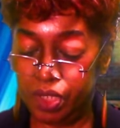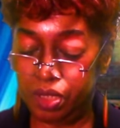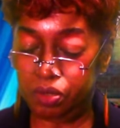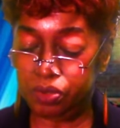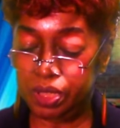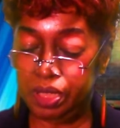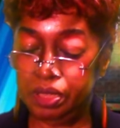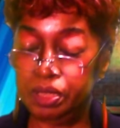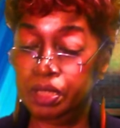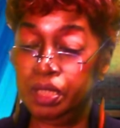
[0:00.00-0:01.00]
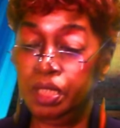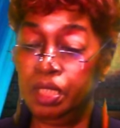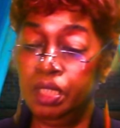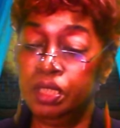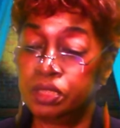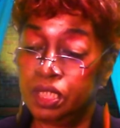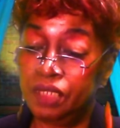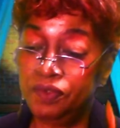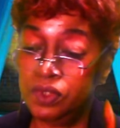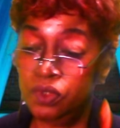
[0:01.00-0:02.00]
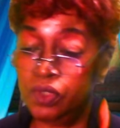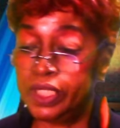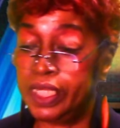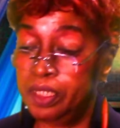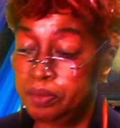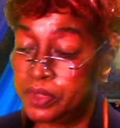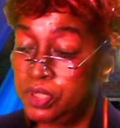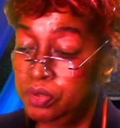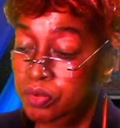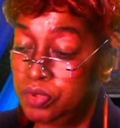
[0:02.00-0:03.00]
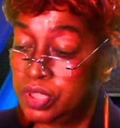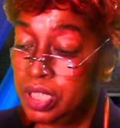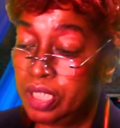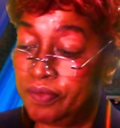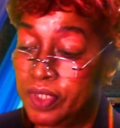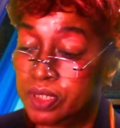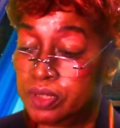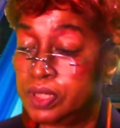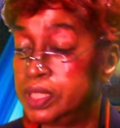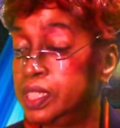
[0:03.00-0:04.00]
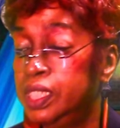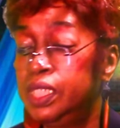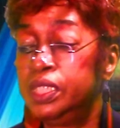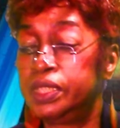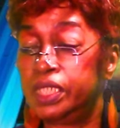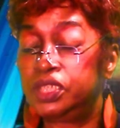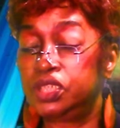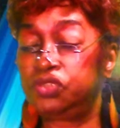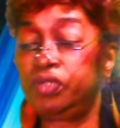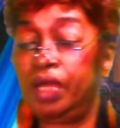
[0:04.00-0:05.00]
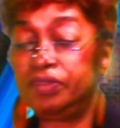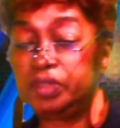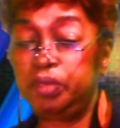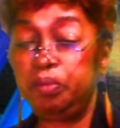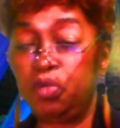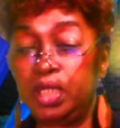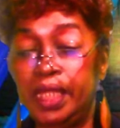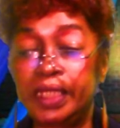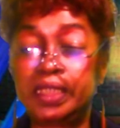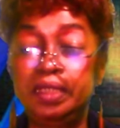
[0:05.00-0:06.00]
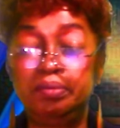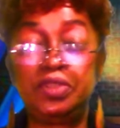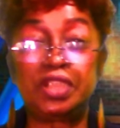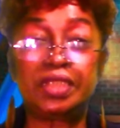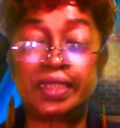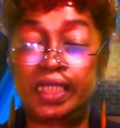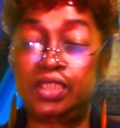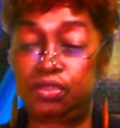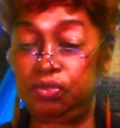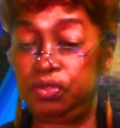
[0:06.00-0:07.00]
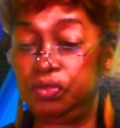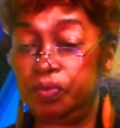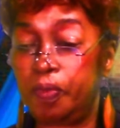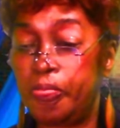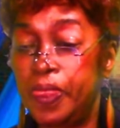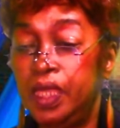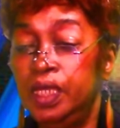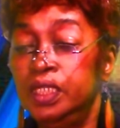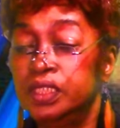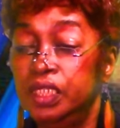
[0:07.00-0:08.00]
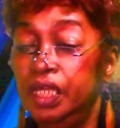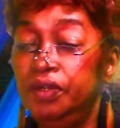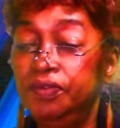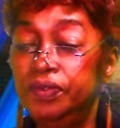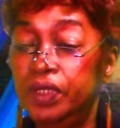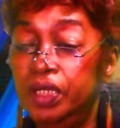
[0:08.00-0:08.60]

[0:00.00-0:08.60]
okay? The love of the Lord helps you to love others. They should strive to be more like Him just as you do. The love